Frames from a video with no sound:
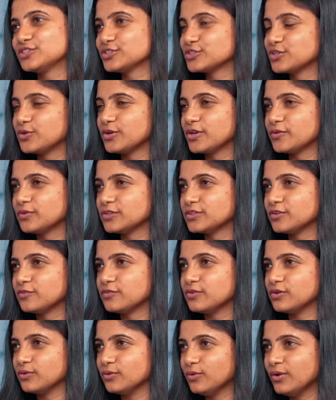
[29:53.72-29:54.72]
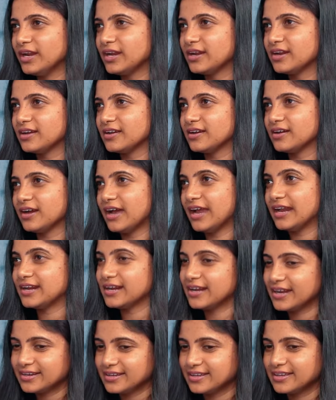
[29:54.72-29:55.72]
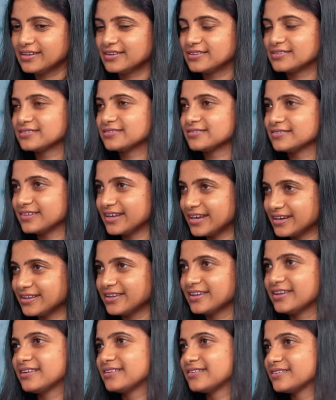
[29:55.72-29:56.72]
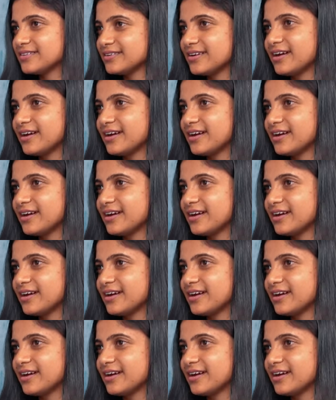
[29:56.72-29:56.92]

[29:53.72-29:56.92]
just going with the flow and uh, and letting it letting it